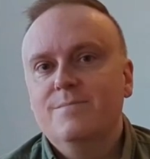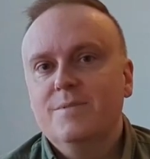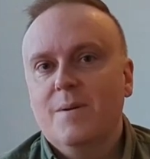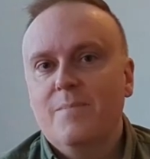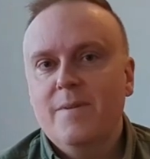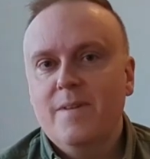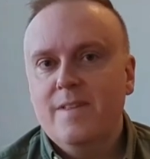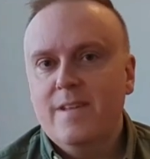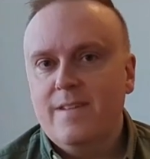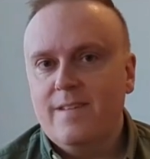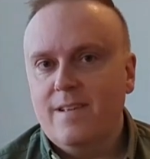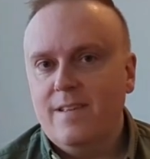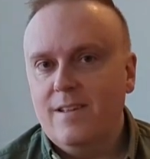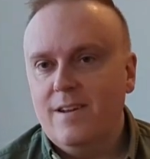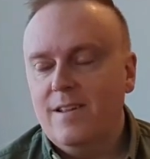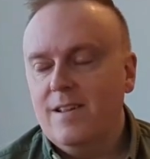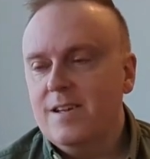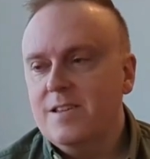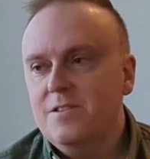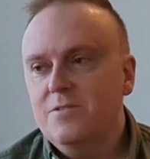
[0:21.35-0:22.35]
something that's a
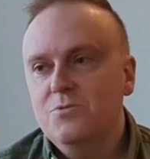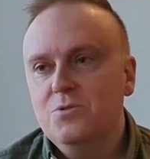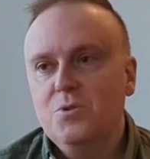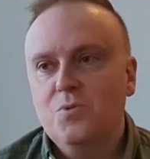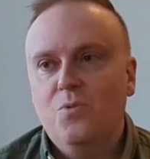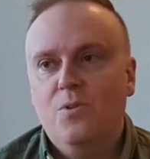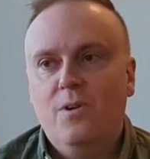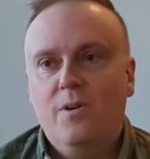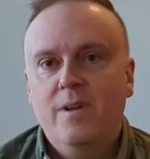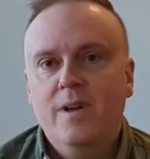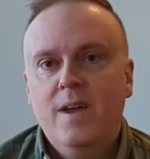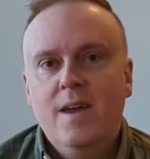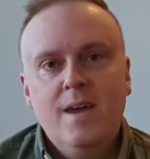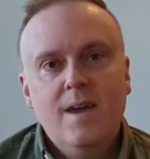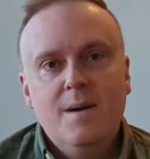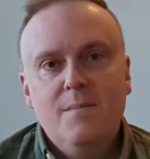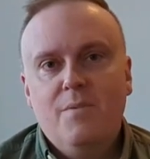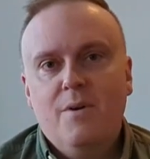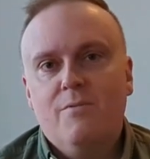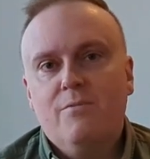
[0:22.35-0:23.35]
little unusual,
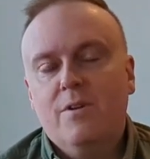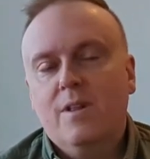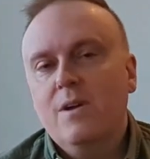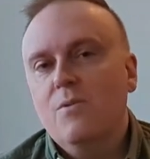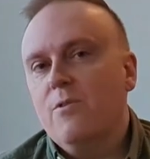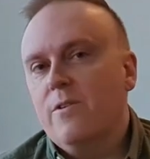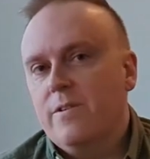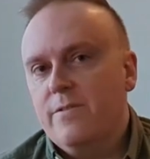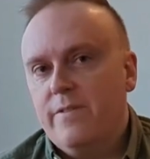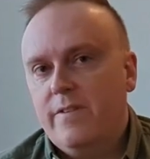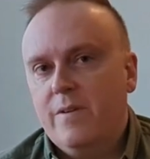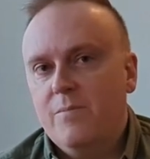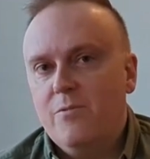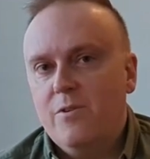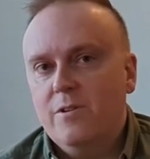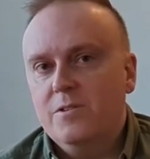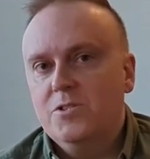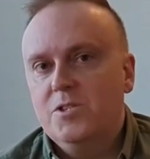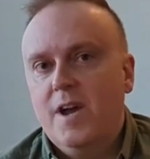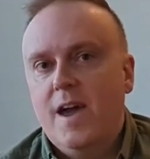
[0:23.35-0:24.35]
but really where there's
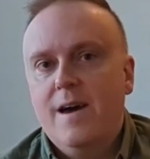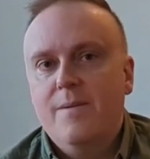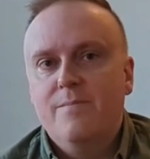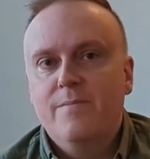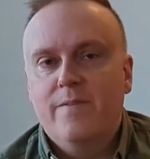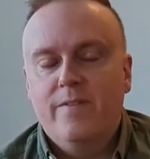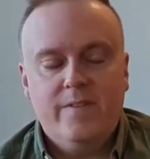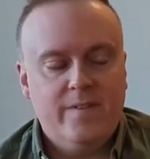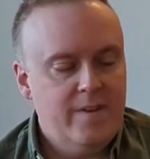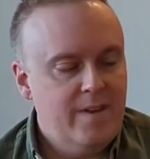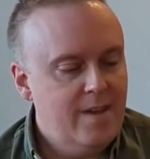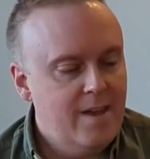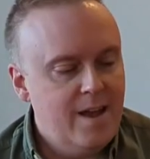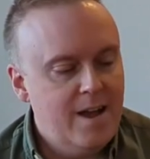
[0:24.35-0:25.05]
some real gems